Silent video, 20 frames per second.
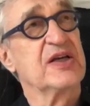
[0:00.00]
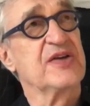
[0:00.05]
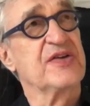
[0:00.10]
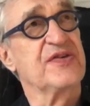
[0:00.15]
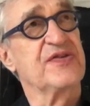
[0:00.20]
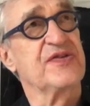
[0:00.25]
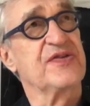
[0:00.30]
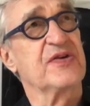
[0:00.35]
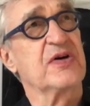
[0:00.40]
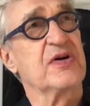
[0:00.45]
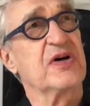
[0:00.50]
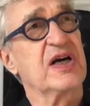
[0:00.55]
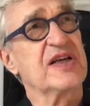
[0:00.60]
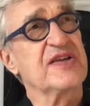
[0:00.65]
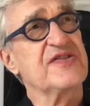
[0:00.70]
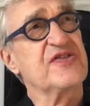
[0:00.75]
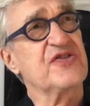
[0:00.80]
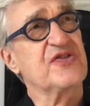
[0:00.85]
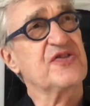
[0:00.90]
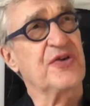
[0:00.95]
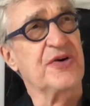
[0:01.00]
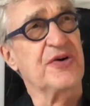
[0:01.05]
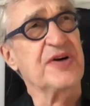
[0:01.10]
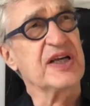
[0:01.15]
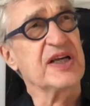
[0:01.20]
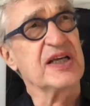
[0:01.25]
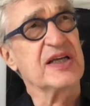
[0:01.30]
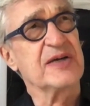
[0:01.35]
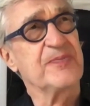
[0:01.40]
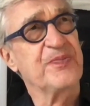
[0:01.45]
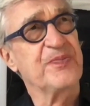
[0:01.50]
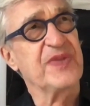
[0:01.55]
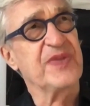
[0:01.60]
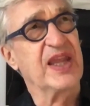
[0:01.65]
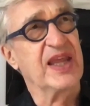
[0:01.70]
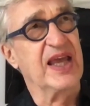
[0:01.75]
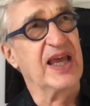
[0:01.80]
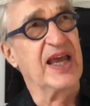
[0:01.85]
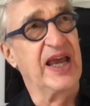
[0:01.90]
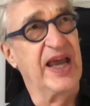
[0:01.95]
So, a story
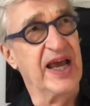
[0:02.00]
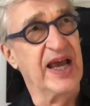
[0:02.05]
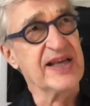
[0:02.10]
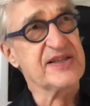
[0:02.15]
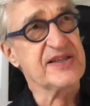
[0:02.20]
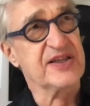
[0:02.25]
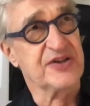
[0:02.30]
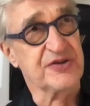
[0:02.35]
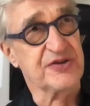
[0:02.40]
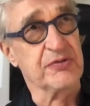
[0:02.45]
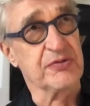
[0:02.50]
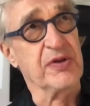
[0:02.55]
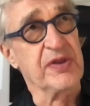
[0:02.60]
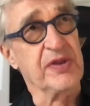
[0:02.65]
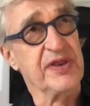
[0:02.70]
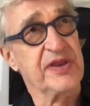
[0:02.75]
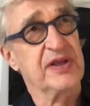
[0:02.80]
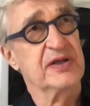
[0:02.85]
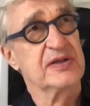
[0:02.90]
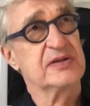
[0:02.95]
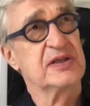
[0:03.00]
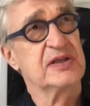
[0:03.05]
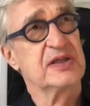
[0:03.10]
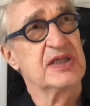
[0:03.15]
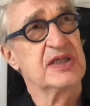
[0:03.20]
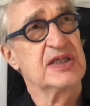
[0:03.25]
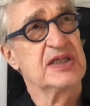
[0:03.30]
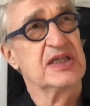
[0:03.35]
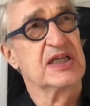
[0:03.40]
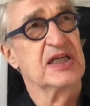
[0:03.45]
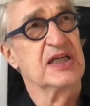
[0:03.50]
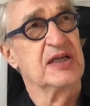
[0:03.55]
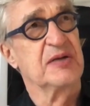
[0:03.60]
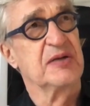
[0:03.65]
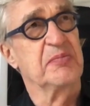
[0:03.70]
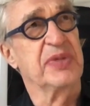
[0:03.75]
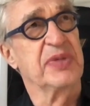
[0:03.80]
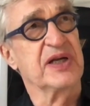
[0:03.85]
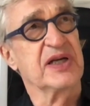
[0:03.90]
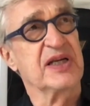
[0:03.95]
has a truth,
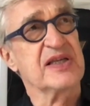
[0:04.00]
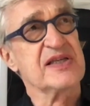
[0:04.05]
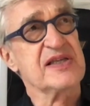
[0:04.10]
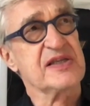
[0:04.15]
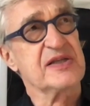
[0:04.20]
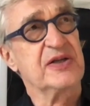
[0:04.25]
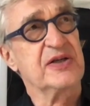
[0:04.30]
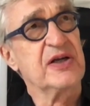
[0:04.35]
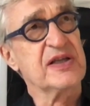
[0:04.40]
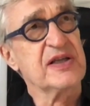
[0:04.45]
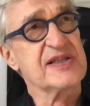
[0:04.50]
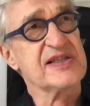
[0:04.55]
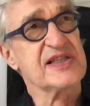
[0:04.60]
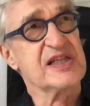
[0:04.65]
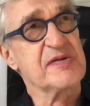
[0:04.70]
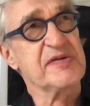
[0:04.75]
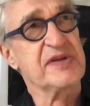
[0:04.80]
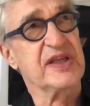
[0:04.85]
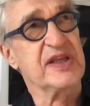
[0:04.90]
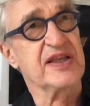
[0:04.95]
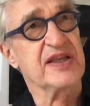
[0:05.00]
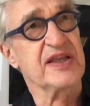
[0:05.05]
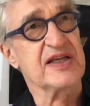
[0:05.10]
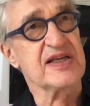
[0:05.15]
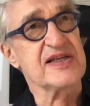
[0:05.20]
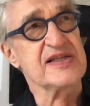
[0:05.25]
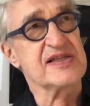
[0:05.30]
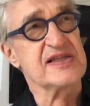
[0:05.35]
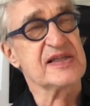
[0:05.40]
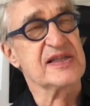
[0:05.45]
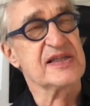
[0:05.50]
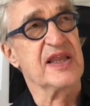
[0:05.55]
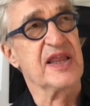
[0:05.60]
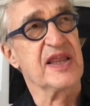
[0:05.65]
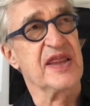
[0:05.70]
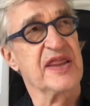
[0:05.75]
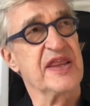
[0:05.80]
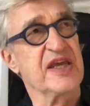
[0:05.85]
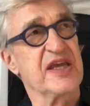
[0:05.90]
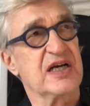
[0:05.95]
but it's not something that is
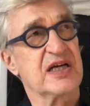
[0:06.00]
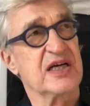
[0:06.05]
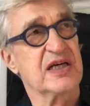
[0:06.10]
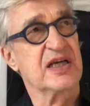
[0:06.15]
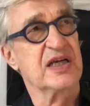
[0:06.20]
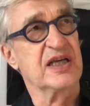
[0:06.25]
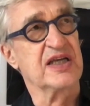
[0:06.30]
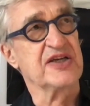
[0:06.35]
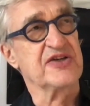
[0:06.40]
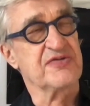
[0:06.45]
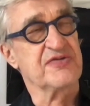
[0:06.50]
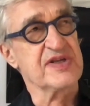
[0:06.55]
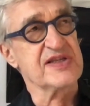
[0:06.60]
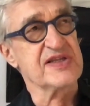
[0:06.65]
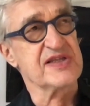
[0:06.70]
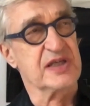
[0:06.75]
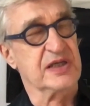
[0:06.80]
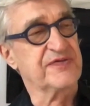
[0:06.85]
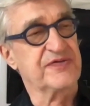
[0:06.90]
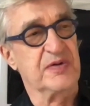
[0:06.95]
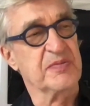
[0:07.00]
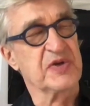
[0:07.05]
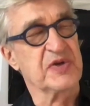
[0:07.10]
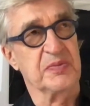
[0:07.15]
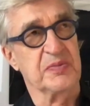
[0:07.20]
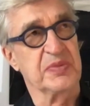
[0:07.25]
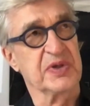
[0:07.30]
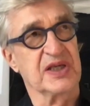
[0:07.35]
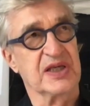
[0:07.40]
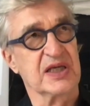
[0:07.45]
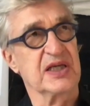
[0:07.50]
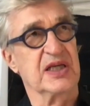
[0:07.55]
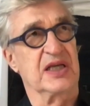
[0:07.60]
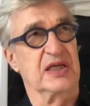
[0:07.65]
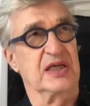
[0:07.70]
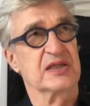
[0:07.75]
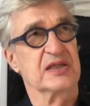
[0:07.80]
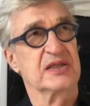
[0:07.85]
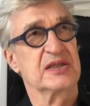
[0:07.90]
there intrinsic from the beginning.